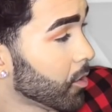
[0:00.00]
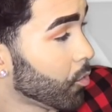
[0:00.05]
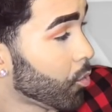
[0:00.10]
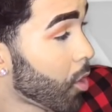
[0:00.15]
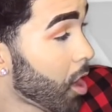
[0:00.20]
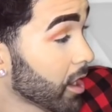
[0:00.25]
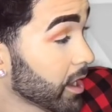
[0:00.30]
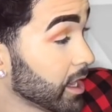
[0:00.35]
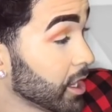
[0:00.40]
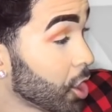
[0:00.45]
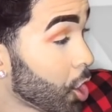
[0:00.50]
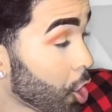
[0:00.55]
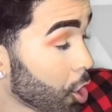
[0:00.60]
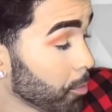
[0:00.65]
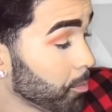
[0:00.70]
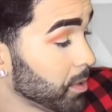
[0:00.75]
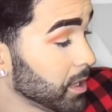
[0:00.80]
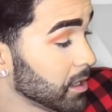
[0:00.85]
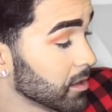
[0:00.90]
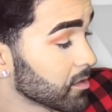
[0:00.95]
Walking
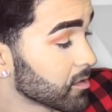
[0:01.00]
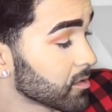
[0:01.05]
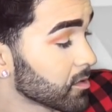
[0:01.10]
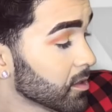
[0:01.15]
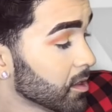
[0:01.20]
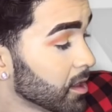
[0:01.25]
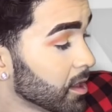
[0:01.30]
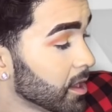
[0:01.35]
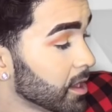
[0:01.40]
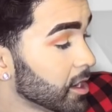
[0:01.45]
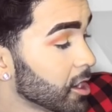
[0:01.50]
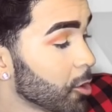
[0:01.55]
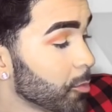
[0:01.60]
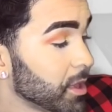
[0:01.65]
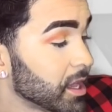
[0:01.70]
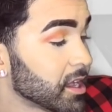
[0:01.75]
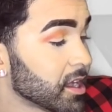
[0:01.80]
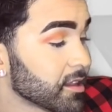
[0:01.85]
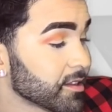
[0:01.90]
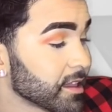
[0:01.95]
Heartbeats. Now,
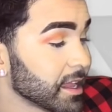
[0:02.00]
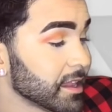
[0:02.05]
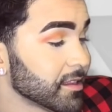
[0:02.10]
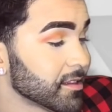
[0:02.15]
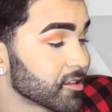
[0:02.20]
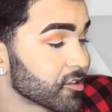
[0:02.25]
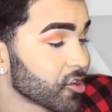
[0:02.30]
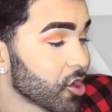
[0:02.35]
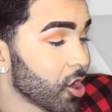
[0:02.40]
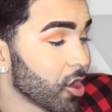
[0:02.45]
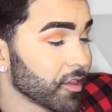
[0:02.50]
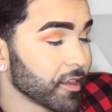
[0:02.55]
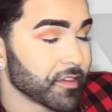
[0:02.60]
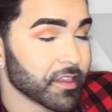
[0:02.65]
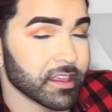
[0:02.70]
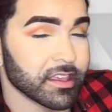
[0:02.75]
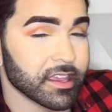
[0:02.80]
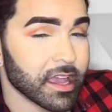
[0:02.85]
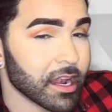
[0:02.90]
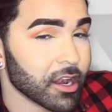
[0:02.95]
because I saw that
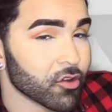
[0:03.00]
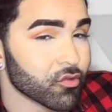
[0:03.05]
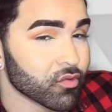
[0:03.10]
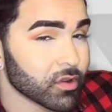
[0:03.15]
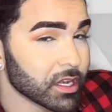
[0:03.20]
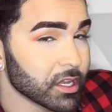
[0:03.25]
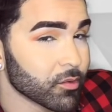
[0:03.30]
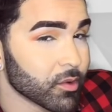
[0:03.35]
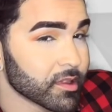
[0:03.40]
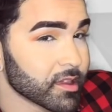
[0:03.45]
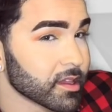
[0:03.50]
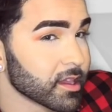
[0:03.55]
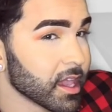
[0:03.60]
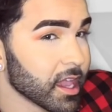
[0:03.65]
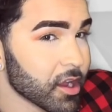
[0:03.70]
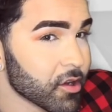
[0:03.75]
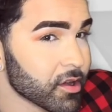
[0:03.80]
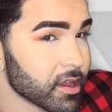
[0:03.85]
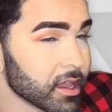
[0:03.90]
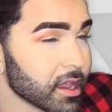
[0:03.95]
the yellow really wasn't
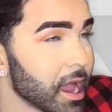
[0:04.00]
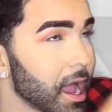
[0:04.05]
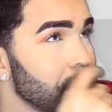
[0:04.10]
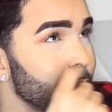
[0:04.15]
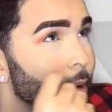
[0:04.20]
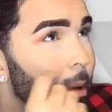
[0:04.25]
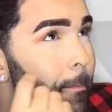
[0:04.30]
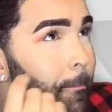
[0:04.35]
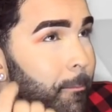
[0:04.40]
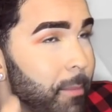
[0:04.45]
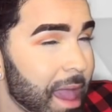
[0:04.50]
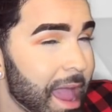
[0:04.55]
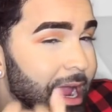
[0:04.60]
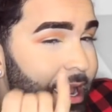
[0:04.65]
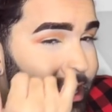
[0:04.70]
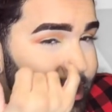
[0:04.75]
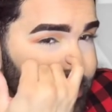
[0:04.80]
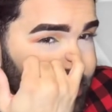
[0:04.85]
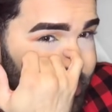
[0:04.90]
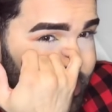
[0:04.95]
carrying, I went
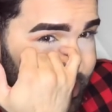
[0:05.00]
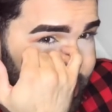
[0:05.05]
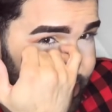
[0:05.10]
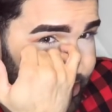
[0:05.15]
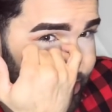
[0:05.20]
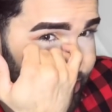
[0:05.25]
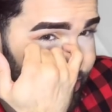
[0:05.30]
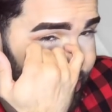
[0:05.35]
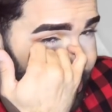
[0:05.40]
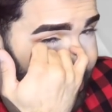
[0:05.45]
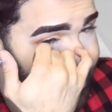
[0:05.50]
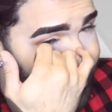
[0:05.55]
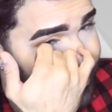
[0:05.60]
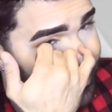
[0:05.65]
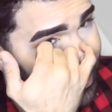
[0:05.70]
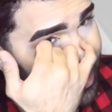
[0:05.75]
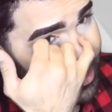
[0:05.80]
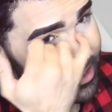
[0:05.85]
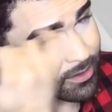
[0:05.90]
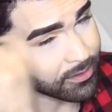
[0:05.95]
back into the inner crease
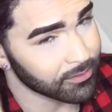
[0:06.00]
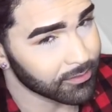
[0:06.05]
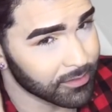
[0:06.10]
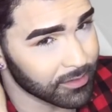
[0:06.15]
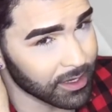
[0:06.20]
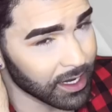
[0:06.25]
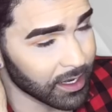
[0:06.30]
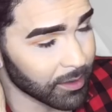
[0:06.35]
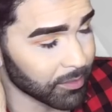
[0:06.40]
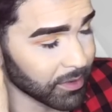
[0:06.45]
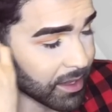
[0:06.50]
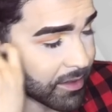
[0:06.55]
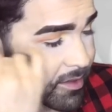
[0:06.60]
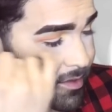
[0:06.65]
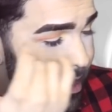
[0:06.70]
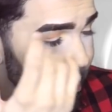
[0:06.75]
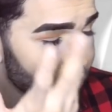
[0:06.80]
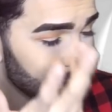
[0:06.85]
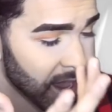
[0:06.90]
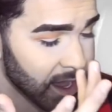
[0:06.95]
and then I kind of blended
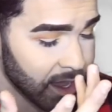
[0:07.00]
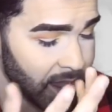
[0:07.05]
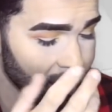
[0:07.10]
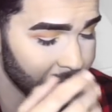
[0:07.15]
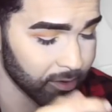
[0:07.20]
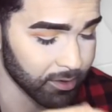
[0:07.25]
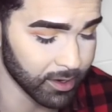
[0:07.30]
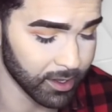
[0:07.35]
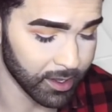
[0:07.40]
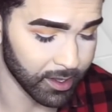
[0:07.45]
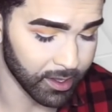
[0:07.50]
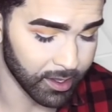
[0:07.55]
that back out.